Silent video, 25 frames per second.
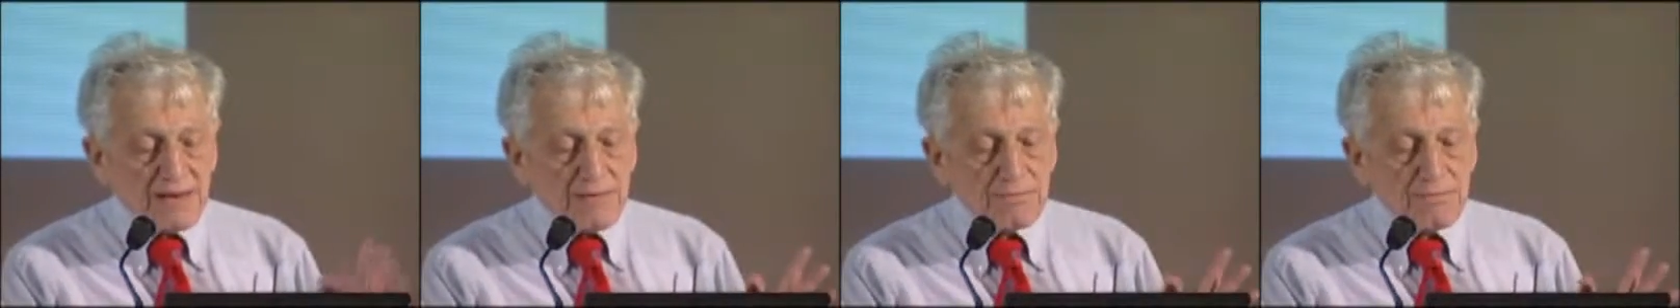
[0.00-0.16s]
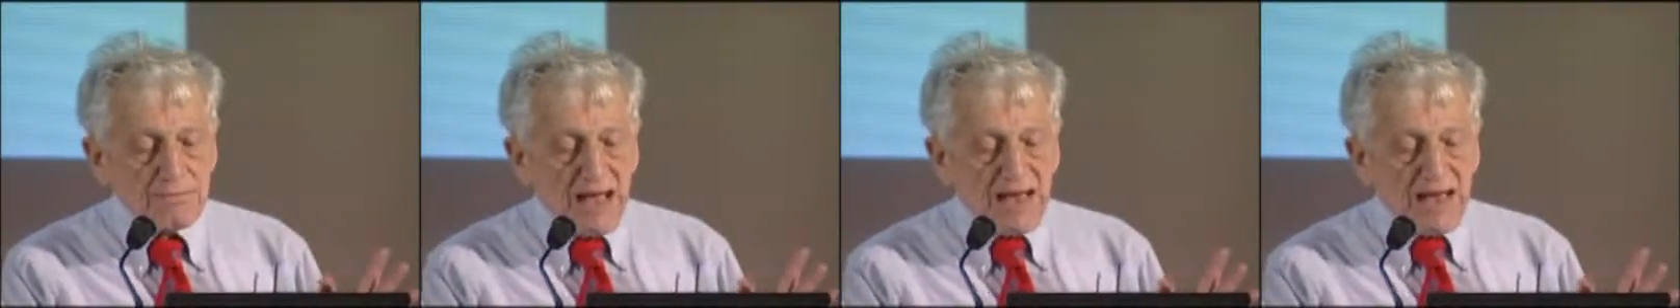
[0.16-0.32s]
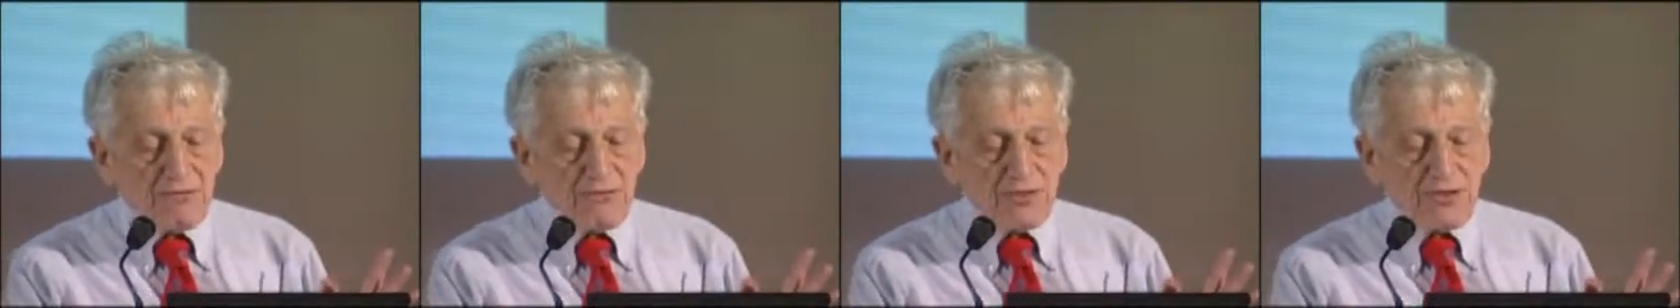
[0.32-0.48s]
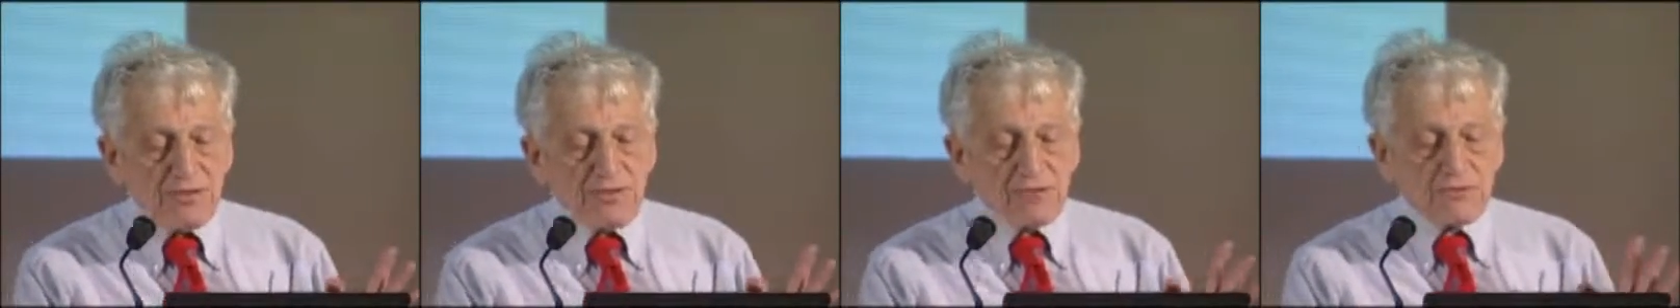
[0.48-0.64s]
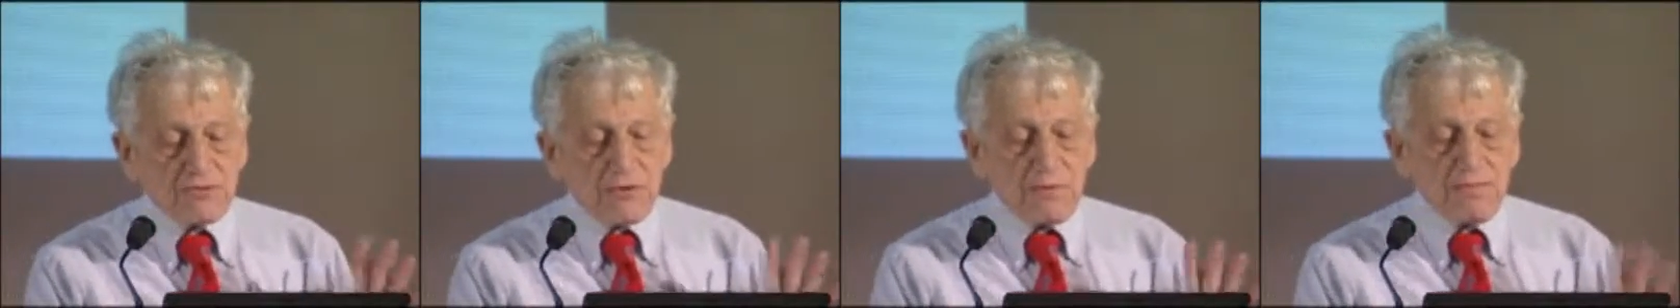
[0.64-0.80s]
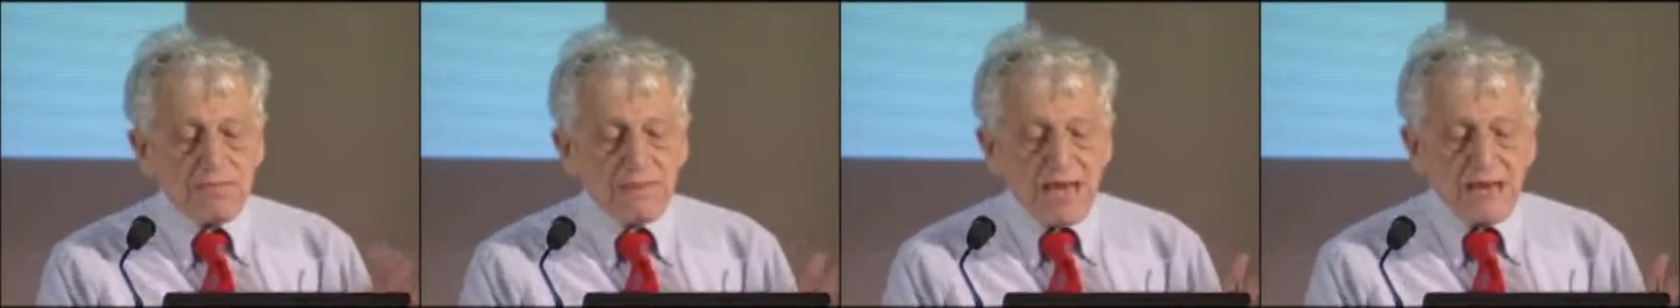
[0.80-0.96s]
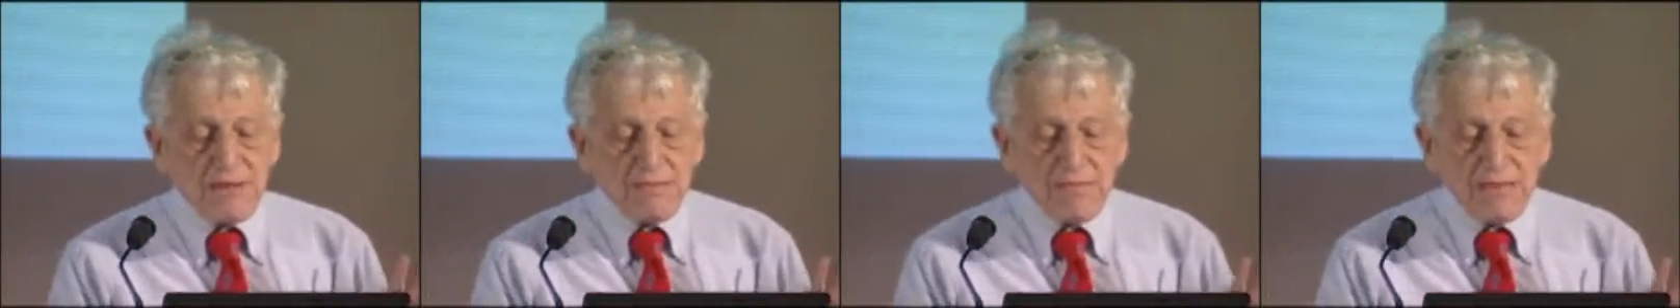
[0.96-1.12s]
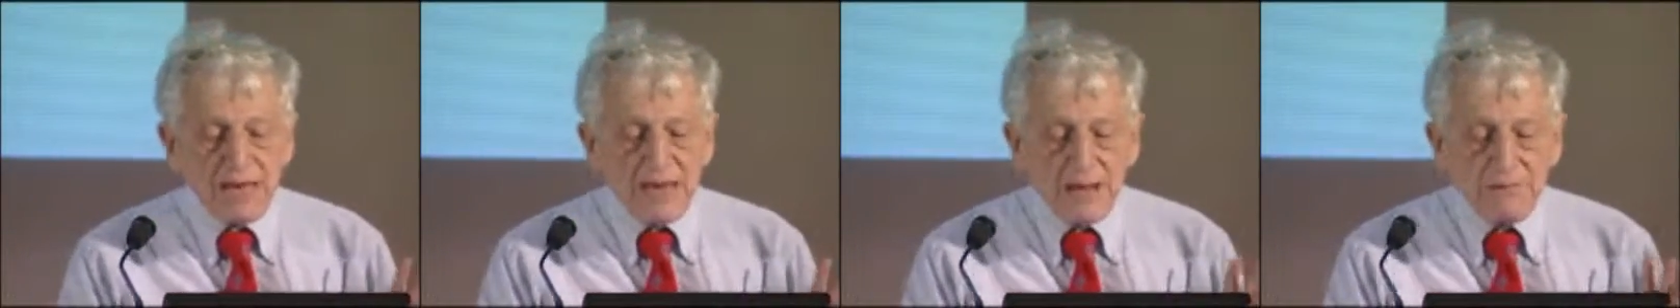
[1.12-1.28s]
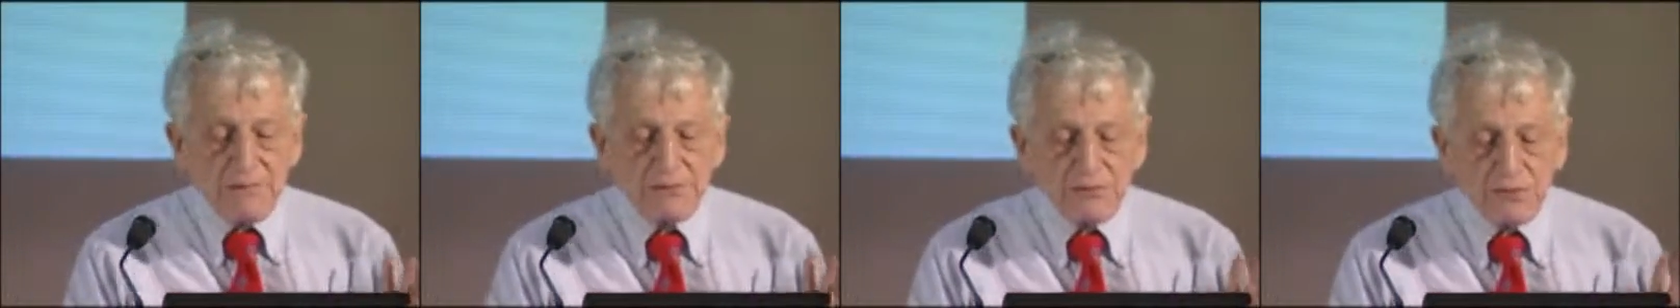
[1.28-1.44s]
in Manchester it may
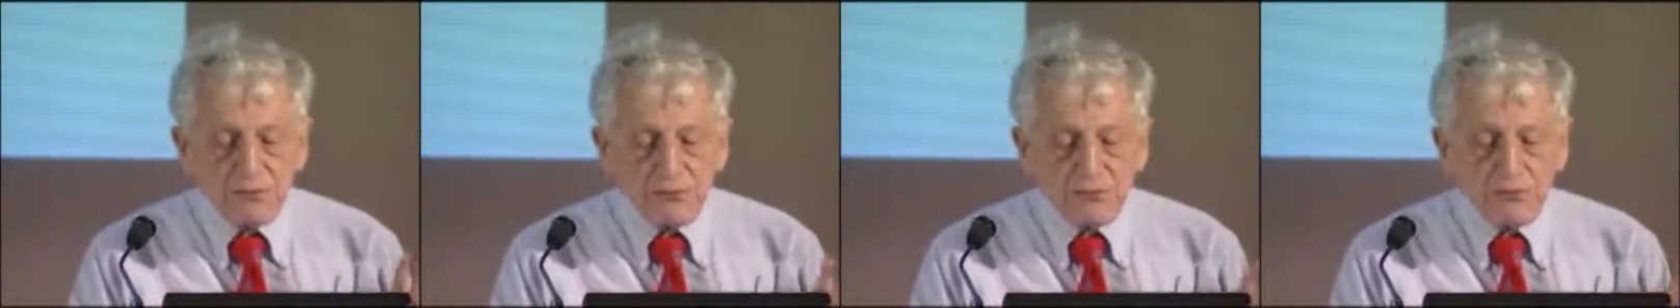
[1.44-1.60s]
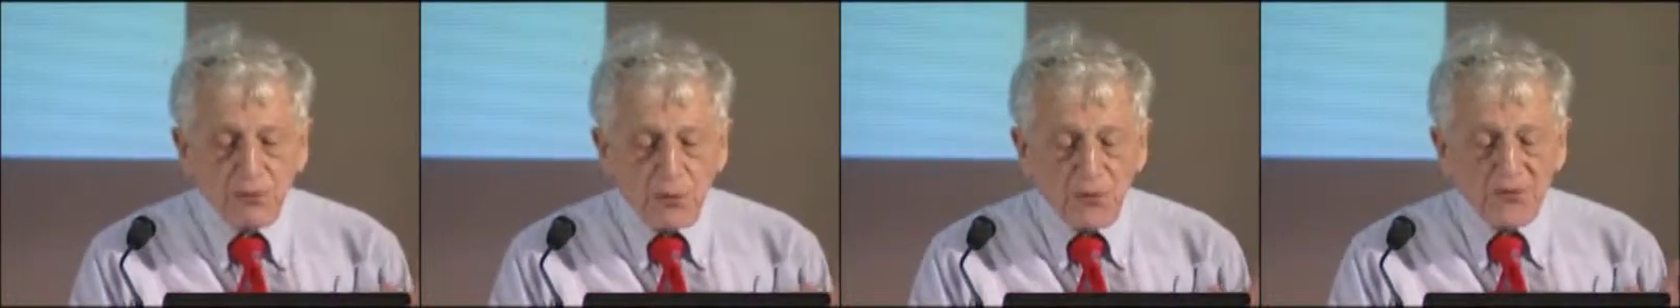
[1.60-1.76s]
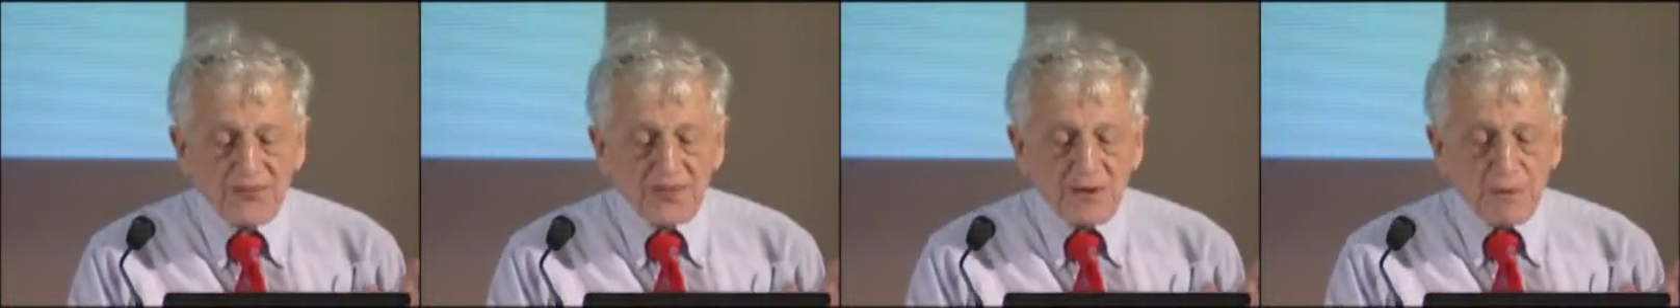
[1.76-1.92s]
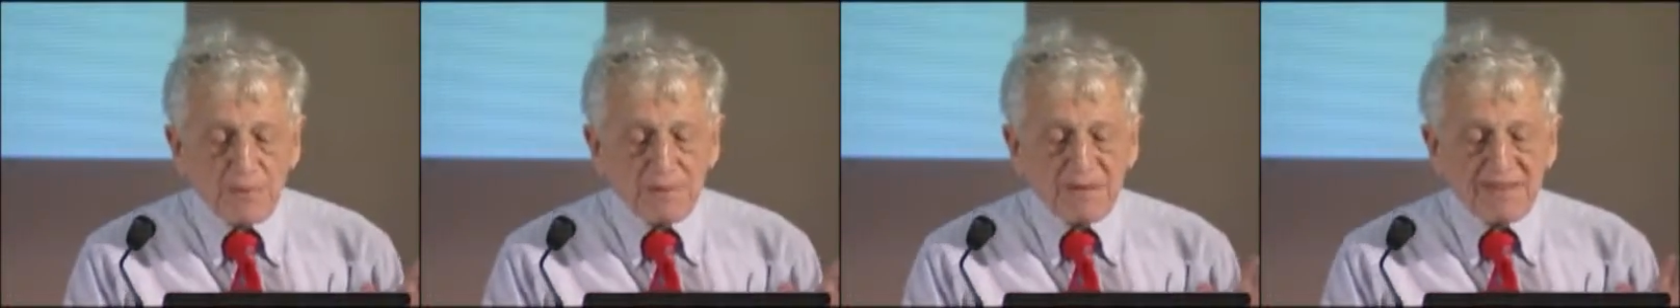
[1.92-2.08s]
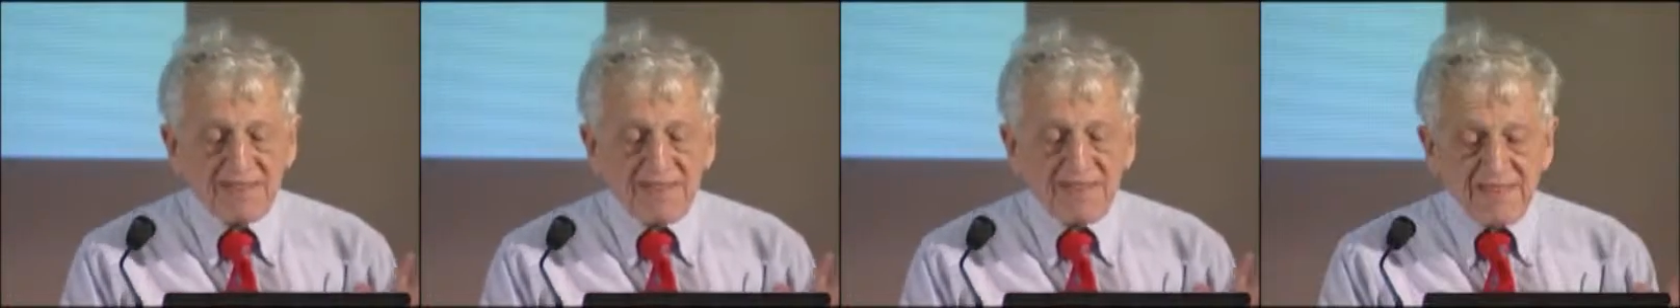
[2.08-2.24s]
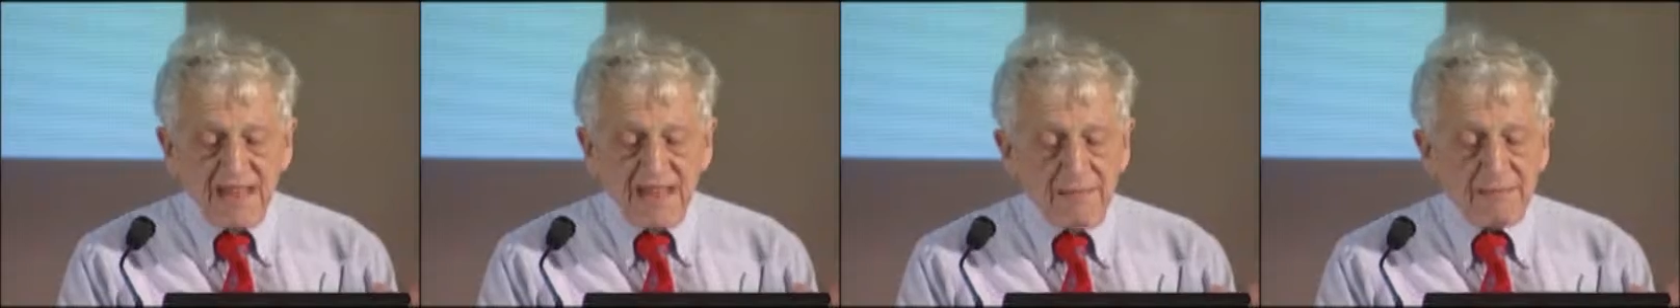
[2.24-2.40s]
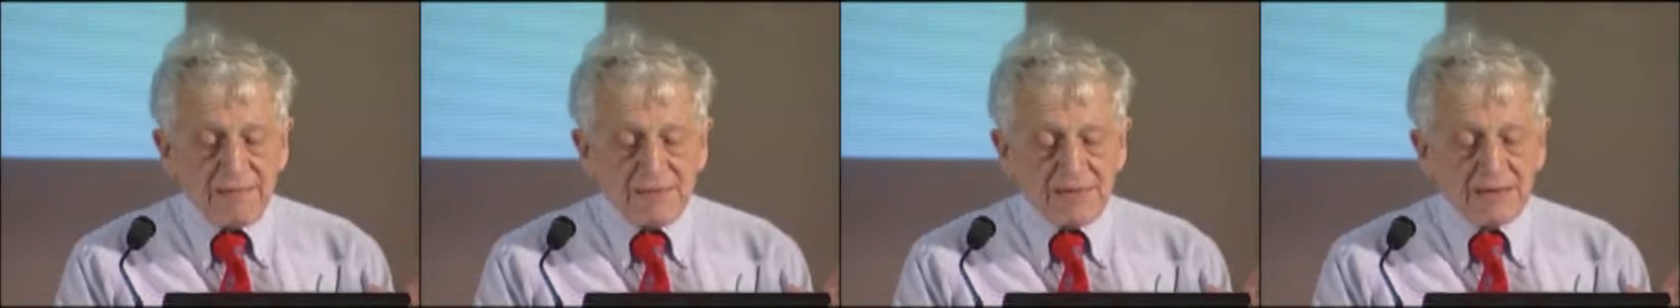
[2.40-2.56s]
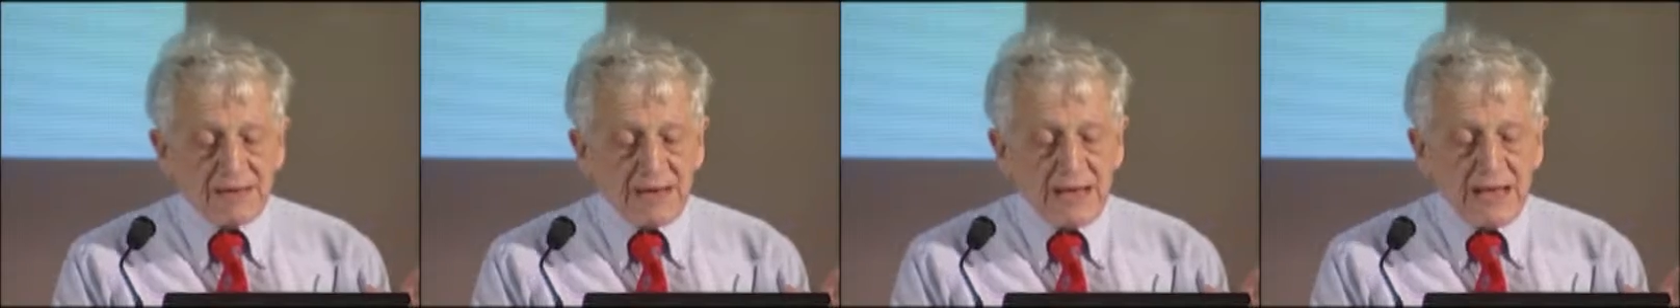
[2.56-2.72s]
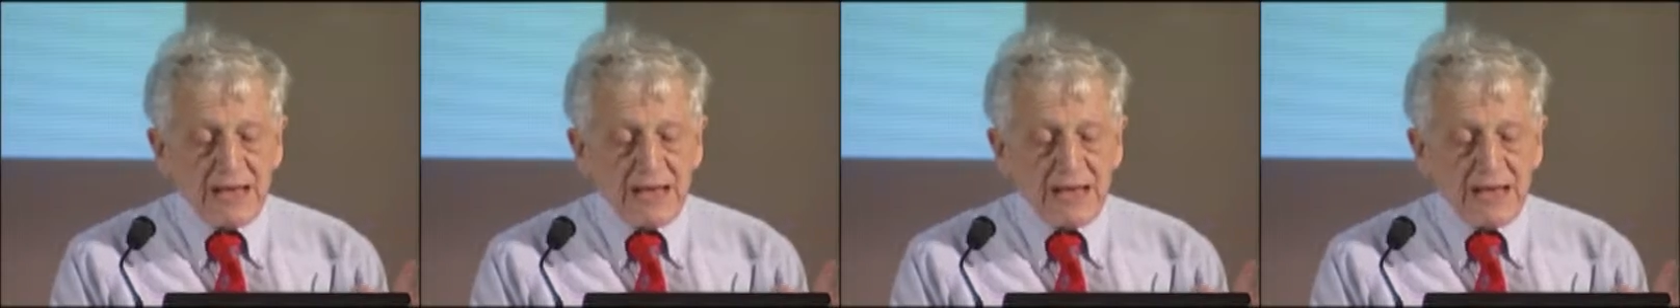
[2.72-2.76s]
be up to 40%.